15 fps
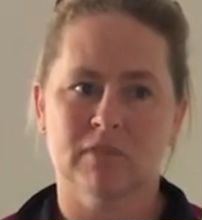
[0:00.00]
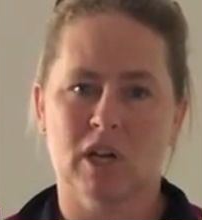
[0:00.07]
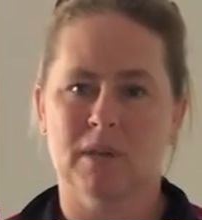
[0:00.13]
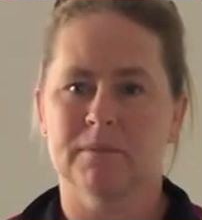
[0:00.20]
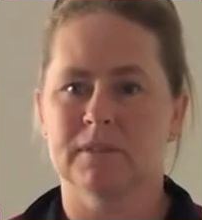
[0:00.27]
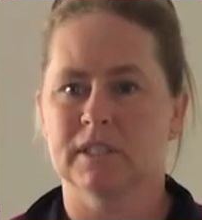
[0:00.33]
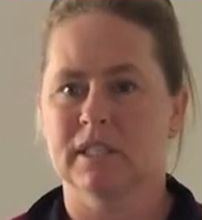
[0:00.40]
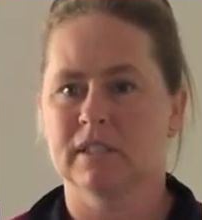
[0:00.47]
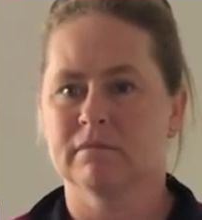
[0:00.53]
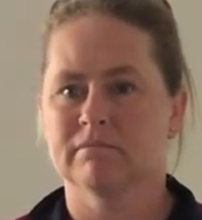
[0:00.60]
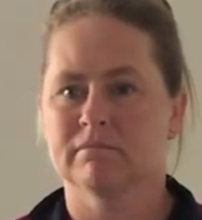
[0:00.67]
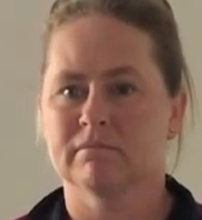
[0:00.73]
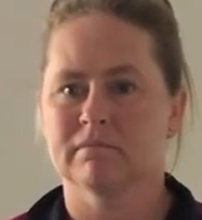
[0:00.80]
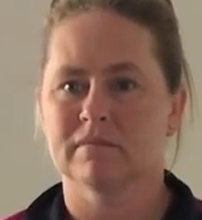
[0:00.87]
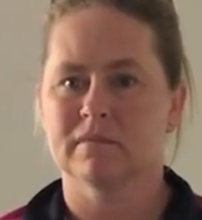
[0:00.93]
Hopefully
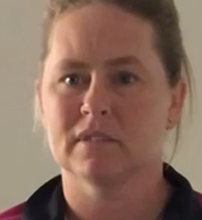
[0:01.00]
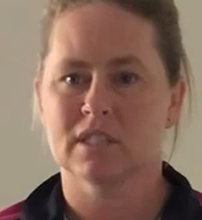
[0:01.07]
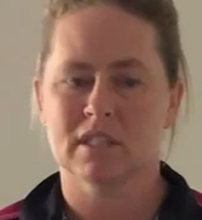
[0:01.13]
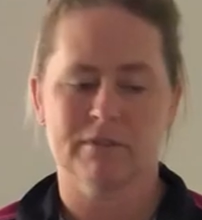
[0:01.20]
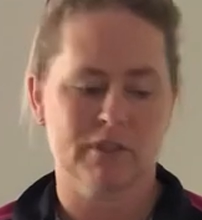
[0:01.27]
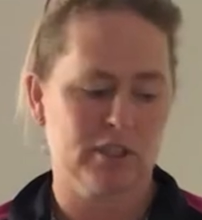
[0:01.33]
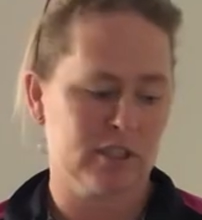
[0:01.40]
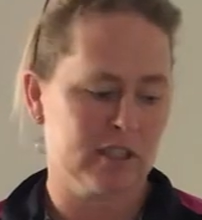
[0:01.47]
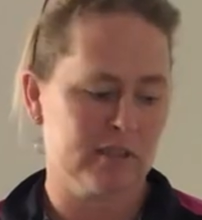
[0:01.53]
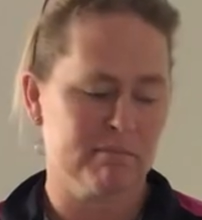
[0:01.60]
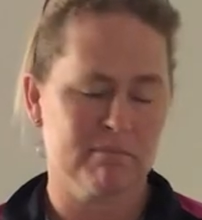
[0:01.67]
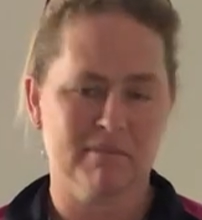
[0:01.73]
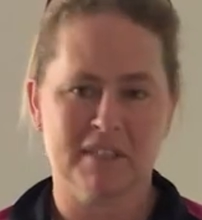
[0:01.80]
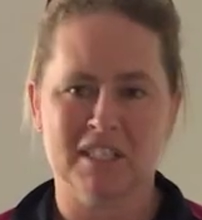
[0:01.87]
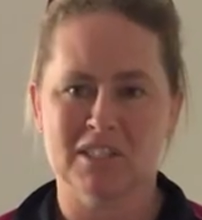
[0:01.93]
it's given you
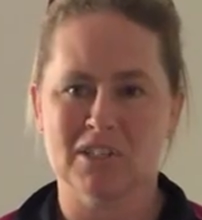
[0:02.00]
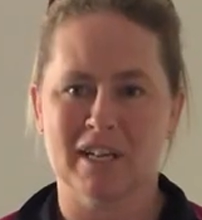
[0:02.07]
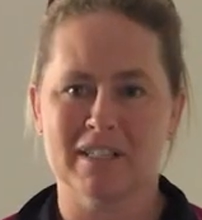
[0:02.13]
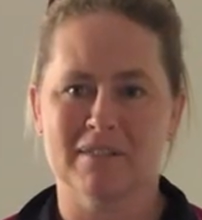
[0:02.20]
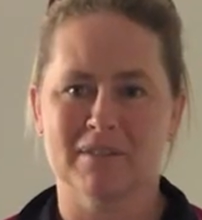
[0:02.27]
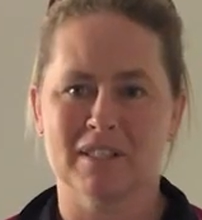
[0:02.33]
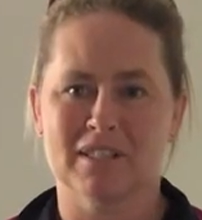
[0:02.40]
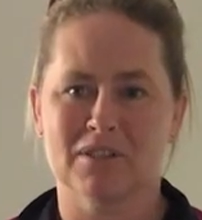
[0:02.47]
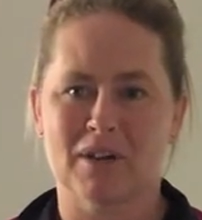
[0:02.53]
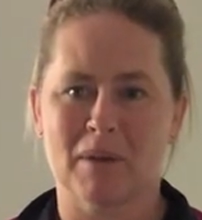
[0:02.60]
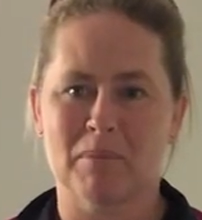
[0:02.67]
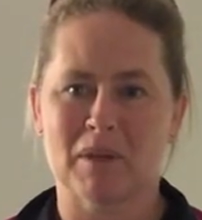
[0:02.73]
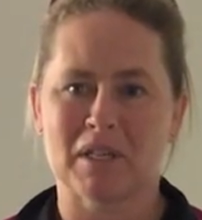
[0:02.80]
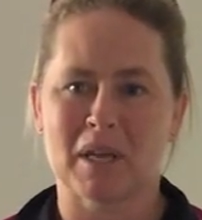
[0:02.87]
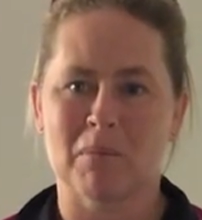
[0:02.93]
some insights for this
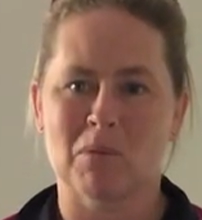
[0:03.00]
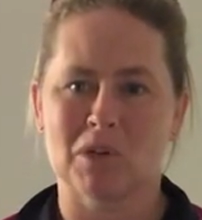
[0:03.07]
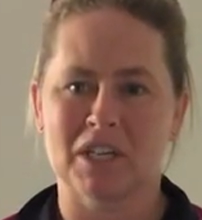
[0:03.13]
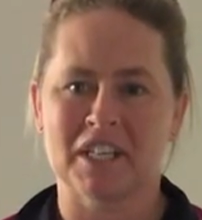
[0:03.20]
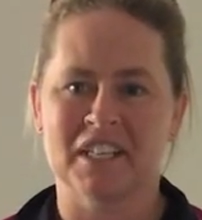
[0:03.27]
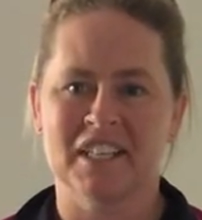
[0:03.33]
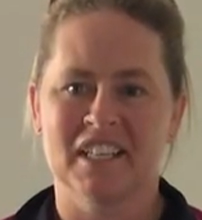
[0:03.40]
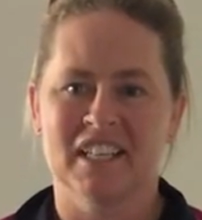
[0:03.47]
great Monday morning.